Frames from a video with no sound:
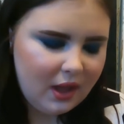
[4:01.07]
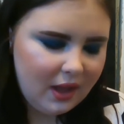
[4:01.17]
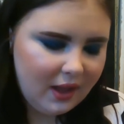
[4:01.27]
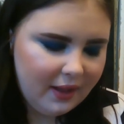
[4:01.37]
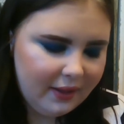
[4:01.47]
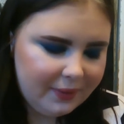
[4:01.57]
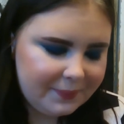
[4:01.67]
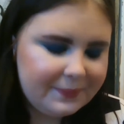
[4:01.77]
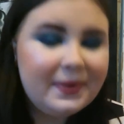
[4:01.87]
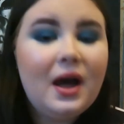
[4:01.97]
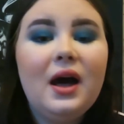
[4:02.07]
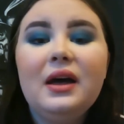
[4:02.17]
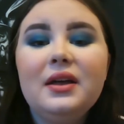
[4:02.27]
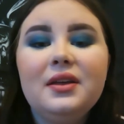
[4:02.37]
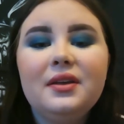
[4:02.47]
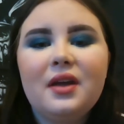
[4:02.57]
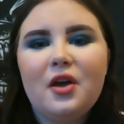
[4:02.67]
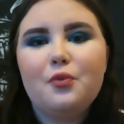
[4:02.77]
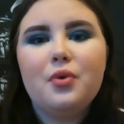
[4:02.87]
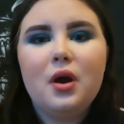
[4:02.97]
I
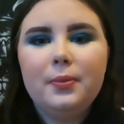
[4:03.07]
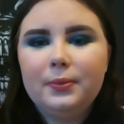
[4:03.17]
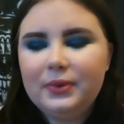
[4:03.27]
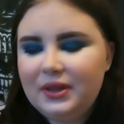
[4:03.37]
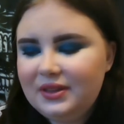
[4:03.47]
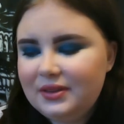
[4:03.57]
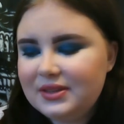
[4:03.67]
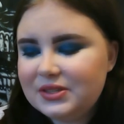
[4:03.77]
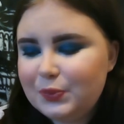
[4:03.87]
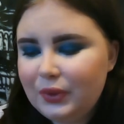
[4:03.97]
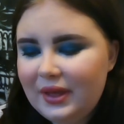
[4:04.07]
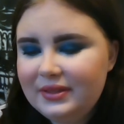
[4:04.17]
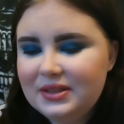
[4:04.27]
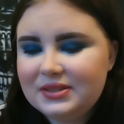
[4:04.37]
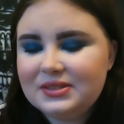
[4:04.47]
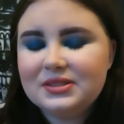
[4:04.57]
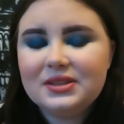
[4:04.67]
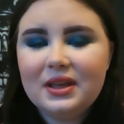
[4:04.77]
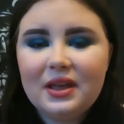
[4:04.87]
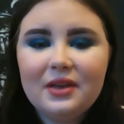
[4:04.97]
have probably explained this
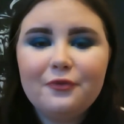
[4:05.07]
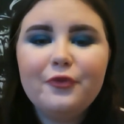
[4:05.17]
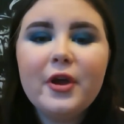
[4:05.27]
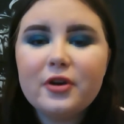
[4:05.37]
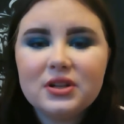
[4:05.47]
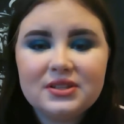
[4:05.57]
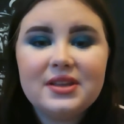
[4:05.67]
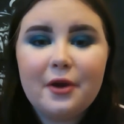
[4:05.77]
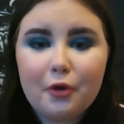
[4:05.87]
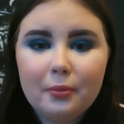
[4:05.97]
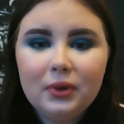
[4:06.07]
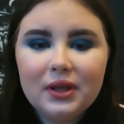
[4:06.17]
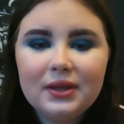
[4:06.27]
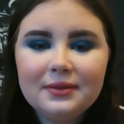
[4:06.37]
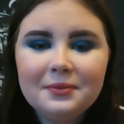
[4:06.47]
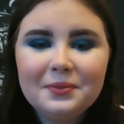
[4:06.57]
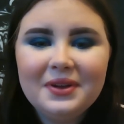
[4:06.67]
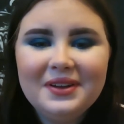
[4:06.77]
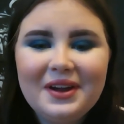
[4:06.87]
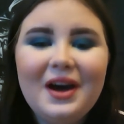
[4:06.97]
very terribly.
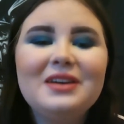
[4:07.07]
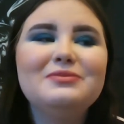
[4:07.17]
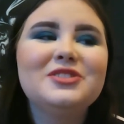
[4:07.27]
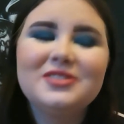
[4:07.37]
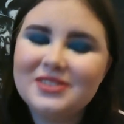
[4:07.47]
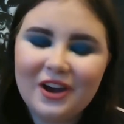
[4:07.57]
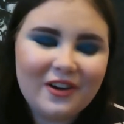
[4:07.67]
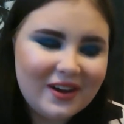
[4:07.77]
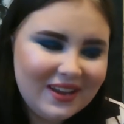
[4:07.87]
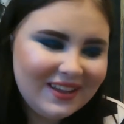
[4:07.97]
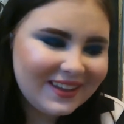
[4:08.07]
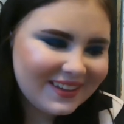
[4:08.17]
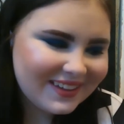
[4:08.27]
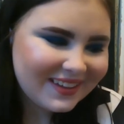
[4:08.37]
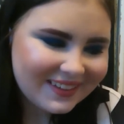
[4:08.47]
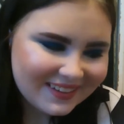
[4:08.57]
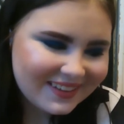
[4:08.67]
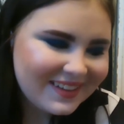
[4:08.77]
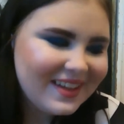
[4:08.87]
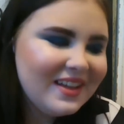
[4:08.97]
I'm sorry.
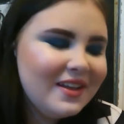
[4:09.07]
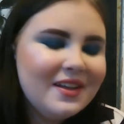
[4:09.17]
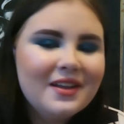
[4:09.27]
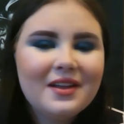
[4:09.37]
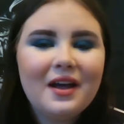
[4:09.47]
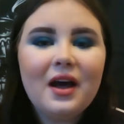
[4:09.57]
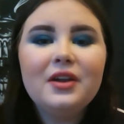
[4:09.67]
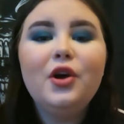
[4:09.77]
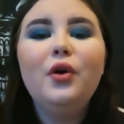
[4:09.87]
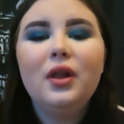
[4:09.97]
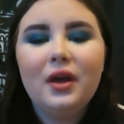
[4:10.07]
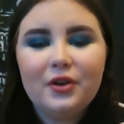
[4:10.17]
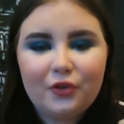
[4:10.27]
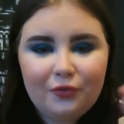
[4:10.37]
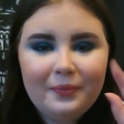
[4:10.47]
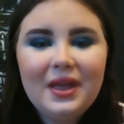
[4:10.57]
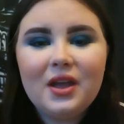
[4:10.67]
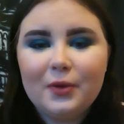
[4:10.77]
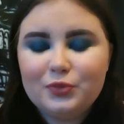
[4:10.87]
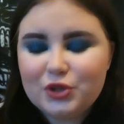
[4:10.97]
I know a lot of
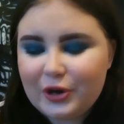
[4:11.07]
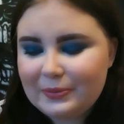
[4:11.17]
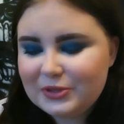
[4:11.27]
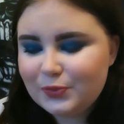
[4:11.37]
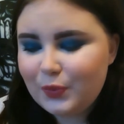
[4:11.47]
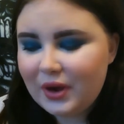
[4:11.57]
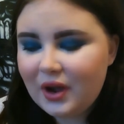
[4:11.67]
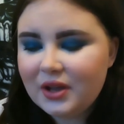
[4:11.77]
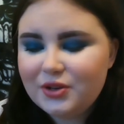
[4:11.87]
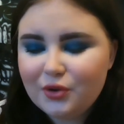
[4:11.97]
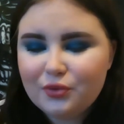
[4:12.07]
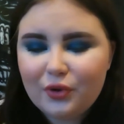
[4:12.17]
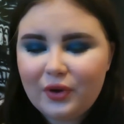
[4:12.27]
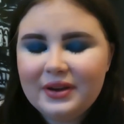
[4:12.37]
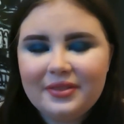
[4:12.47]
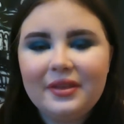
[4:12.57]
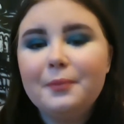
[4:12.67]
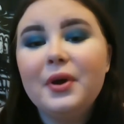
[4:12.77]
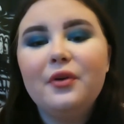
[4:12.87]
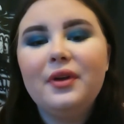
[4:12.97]
makeup terms, but I don't know anything
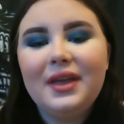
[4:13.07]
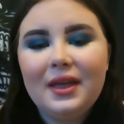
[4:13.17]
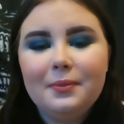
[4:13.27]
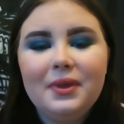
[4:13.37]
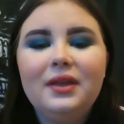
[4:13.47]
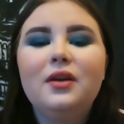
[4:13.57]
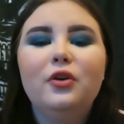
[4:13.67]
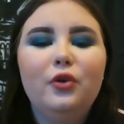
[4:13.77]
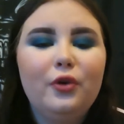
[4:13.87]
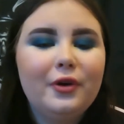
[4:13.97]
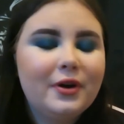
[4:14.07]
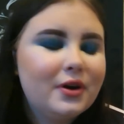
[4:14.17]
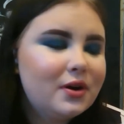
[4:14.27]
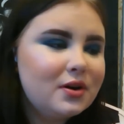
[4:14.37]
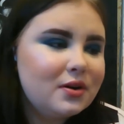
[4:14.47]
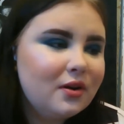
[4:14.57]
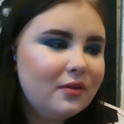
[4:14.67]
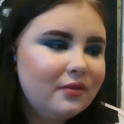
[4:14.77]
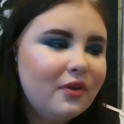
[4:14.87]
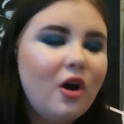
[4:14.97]
about gaming or
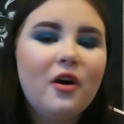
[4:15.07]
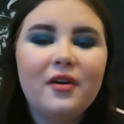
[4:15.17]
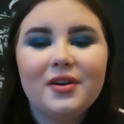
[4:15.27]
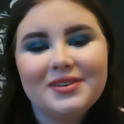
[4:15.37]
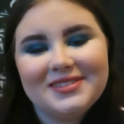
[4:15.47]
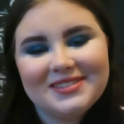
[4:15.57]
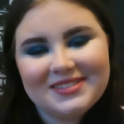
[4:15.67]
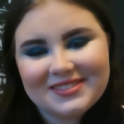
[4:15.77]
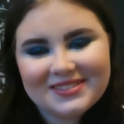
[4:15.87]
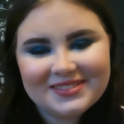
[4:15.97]
cards